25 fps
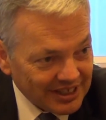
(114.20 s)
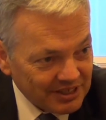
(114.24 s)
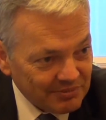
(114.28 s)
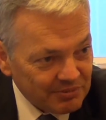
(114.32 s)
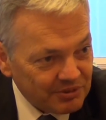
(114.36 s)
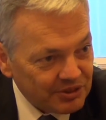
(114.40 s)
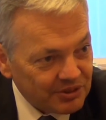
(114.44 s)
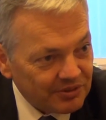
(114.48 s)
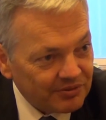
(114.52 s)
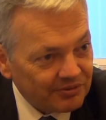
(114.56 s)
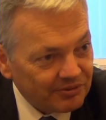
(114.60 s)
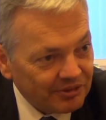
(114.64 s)

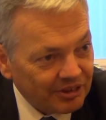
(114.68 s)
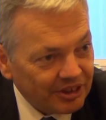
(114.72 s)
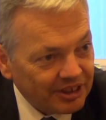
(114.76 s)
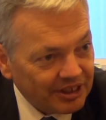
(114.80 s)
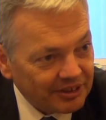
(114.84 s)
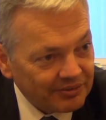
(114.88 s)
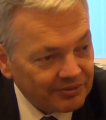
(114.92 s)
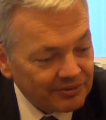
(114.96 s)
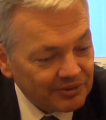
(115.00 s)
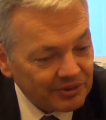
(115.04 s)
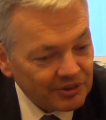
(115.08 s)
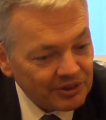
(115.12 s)
as Minister of
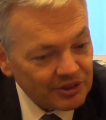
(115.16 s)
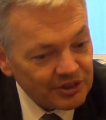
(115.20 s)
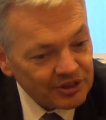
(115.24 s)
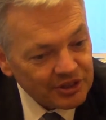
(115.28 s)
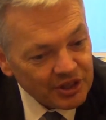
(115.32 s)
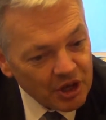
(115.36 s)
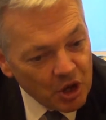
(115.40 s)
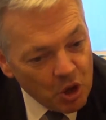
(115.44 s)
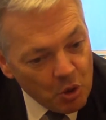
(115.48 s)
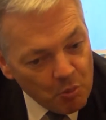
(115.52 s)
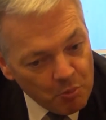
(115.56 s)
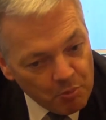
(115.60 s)
Foreign
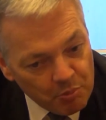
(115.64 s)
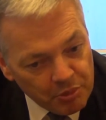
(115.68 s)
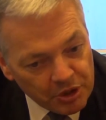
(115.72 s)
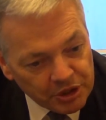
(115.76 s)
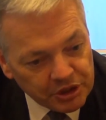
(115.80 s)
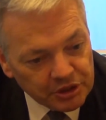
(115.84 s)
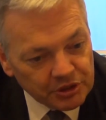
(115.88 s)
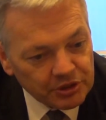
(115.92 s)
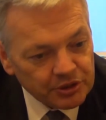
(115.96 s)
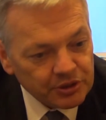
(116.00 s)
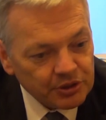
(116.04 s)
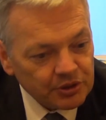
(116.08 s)
Affairs,
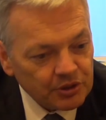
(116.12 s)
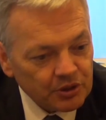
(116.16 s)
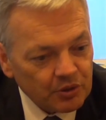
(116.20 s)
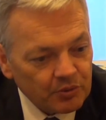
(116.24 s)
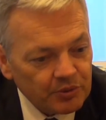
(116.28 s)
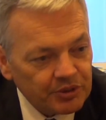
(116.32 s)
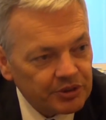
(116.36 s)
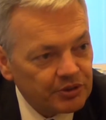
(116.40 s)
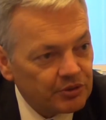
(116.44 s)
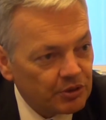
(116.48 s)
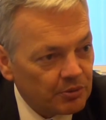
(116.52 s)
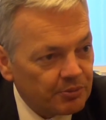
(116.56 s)
but
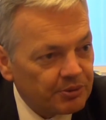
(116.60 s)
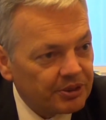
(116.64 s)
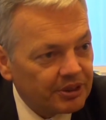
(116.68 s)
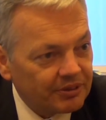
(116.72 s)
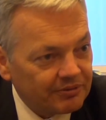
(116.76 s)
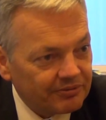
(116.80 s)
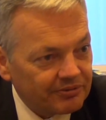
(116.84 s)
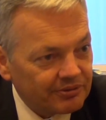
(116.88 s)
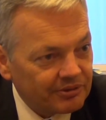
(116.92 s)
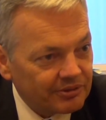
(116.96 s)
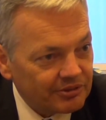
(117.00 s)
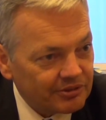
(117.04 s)
also with
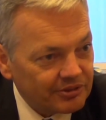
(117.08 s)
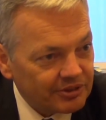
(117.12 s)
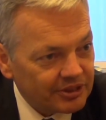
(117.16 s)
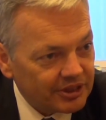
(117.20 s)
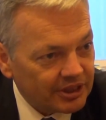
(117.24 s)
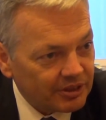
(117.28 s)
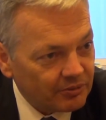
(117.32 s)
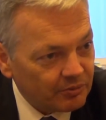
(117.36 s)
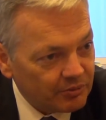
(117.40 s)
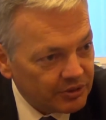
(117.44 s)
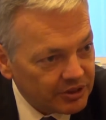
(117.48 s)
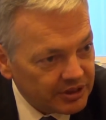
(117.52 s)
European
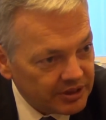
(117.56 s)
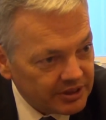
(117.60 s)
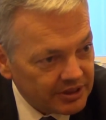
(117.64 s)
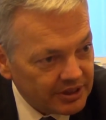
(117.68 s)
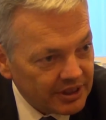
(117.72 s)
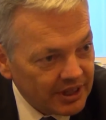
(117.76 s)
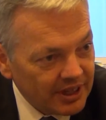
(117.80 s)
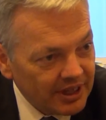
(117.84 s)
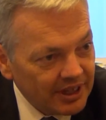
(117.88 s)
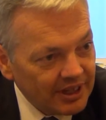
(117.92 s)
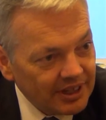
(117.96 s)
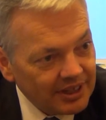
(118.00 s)
affairs and
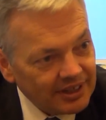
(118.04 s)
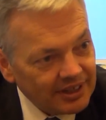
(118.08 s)
with